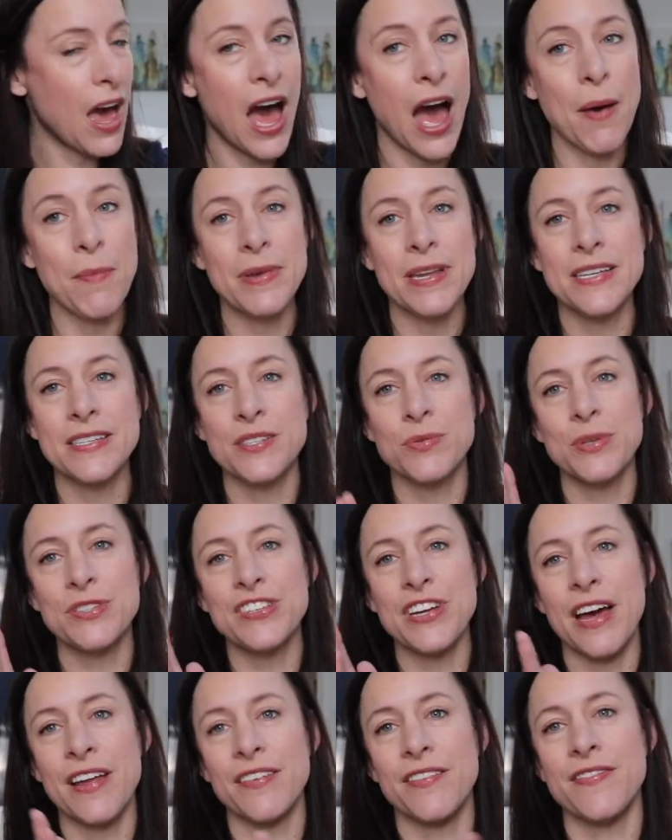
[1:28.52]
I'm gonna switch
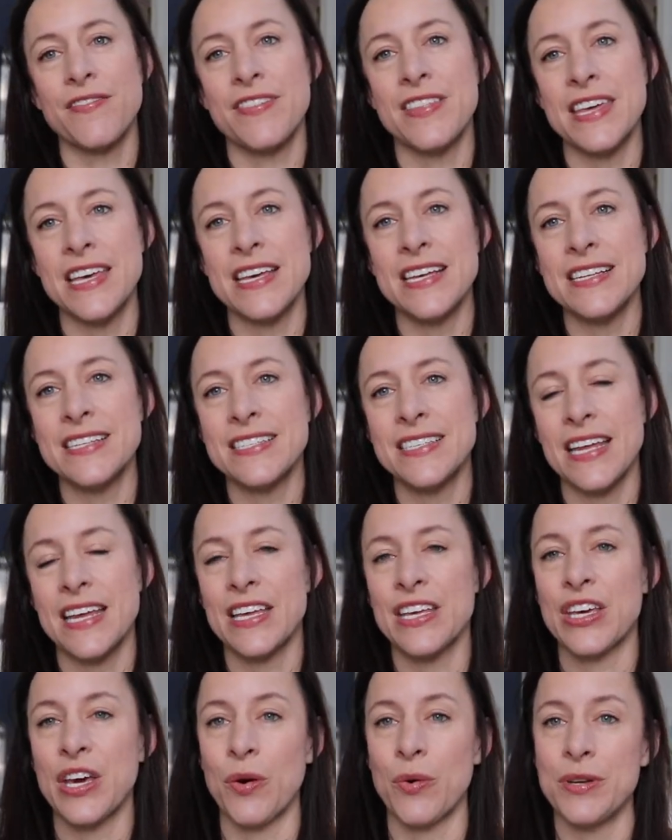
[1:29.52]
out of this
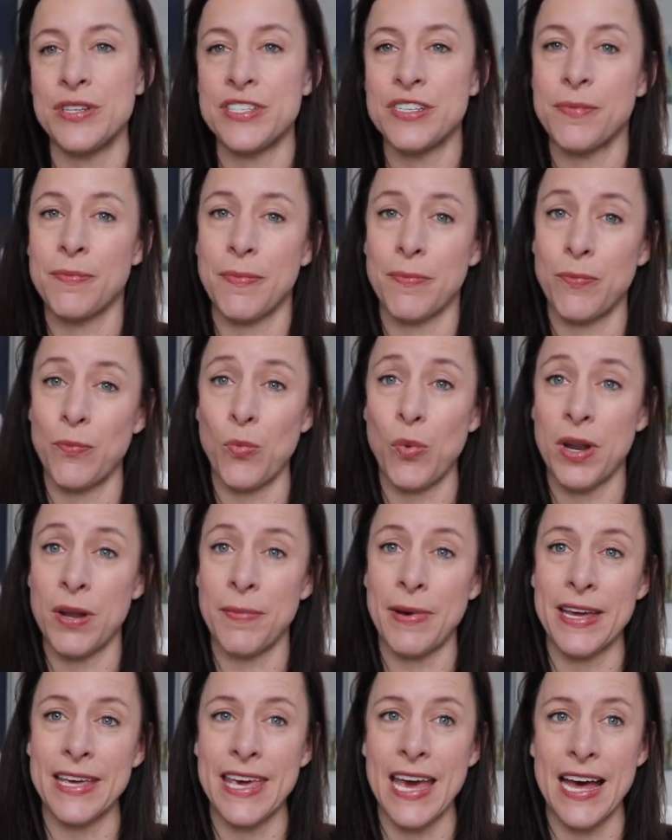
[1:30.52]
and go into one of
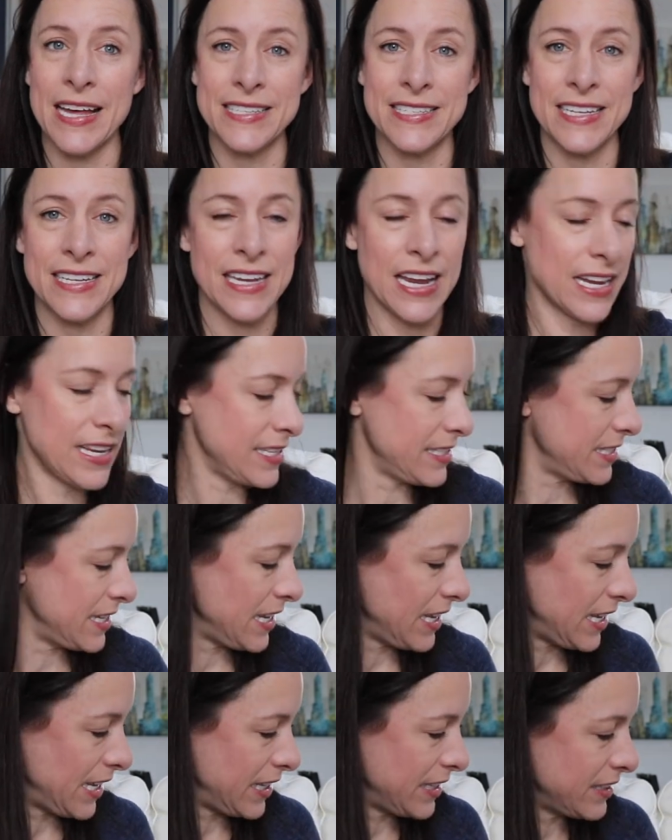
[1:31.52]
my Cassie
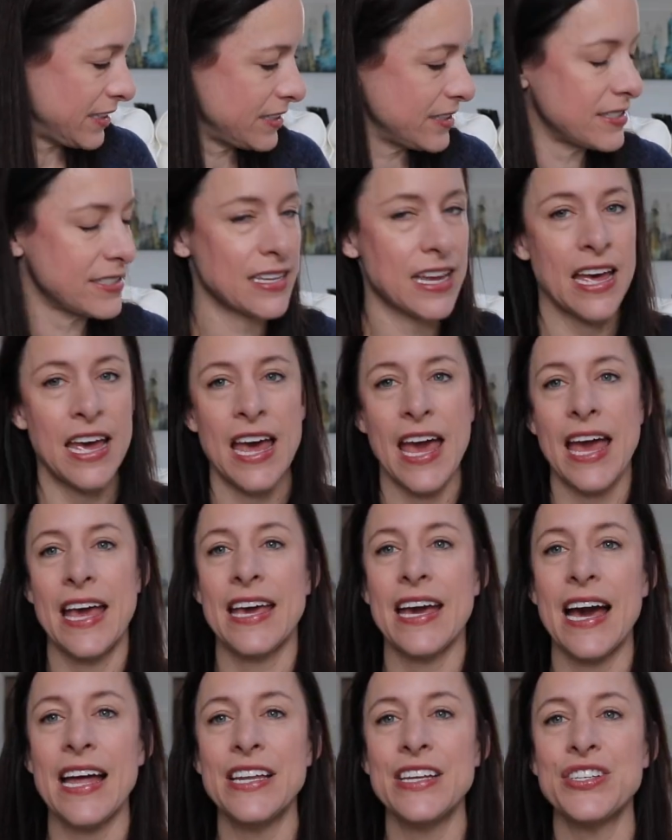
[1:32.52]
19s and
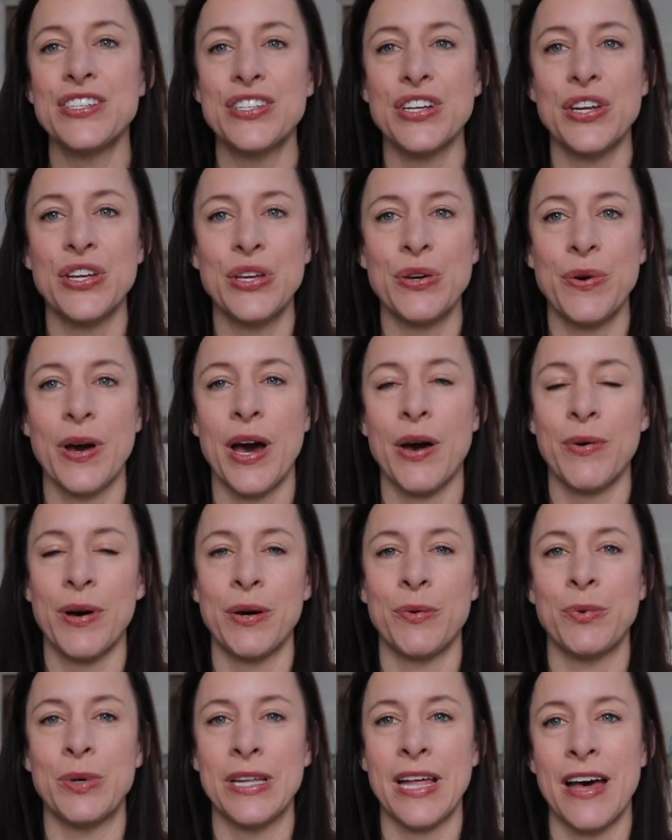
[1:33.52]
kind of show you how I
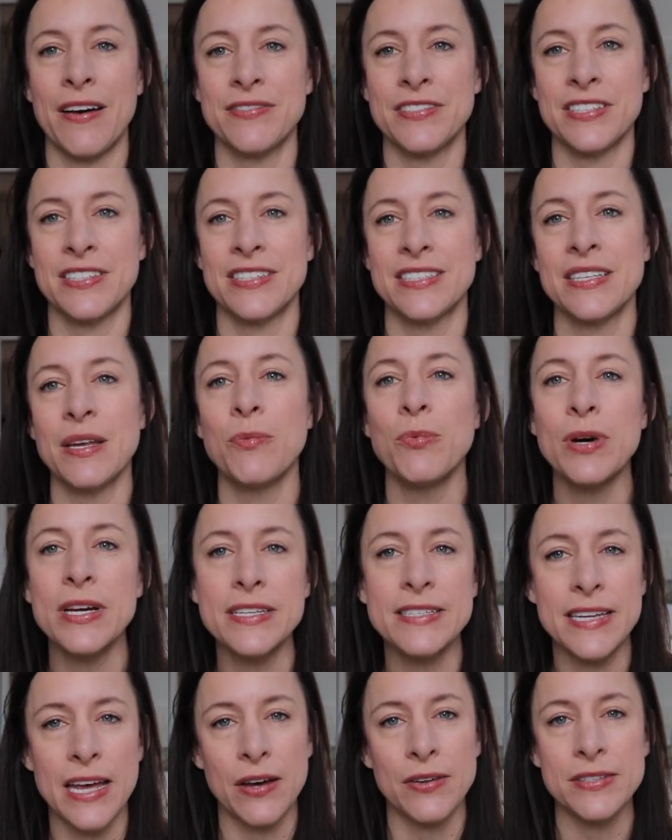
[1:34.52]
will have to
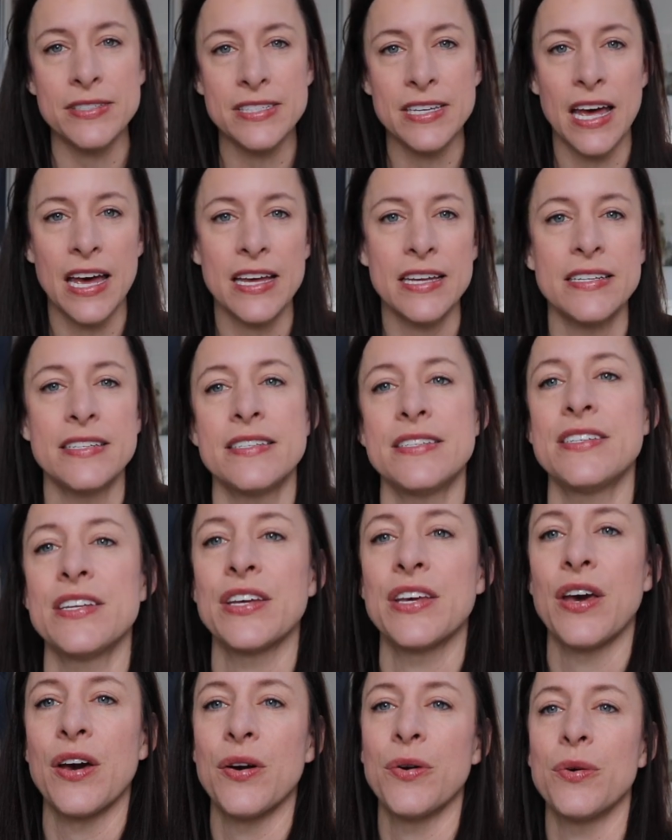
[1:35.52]
somewhat downsize to
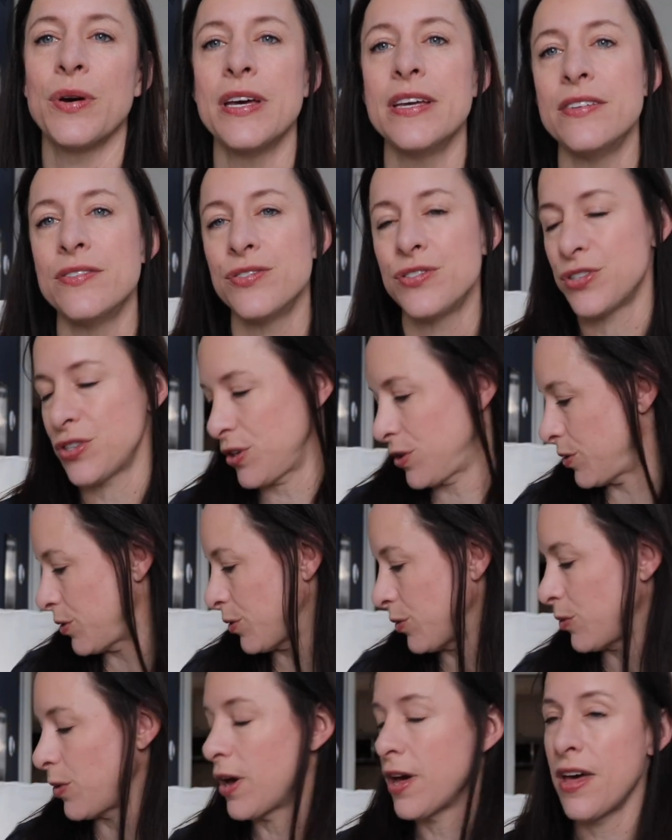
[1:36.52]
go
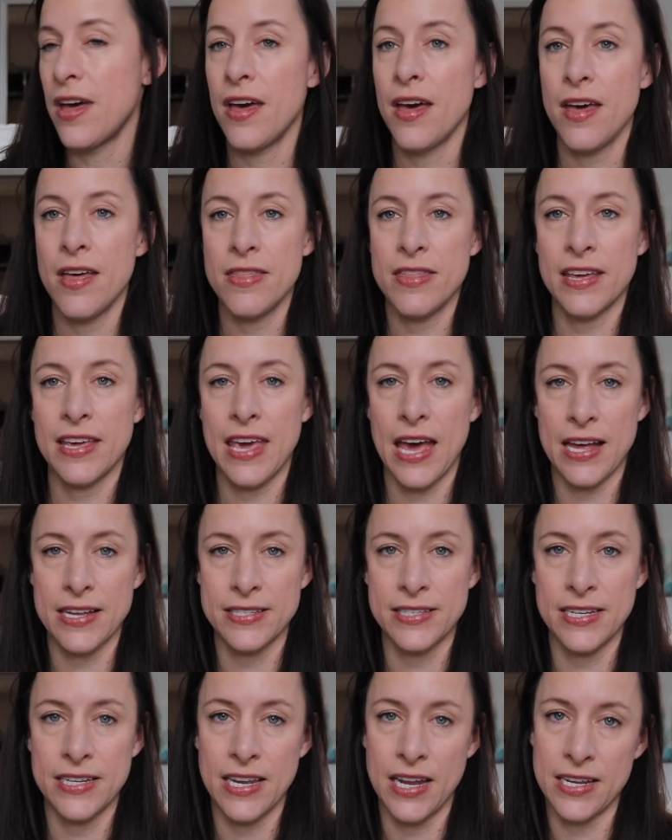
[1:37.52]
into the
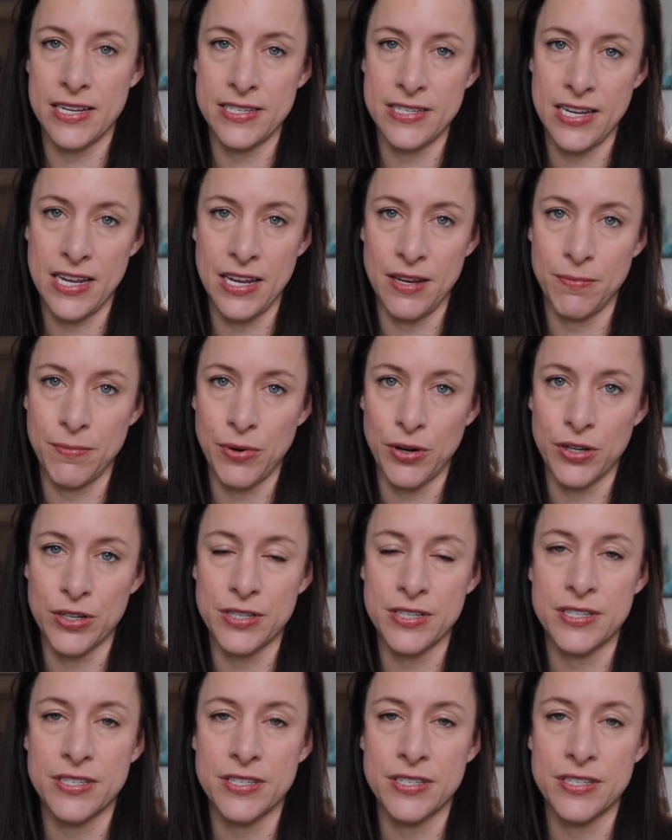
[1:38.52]
Cassie 19 purse.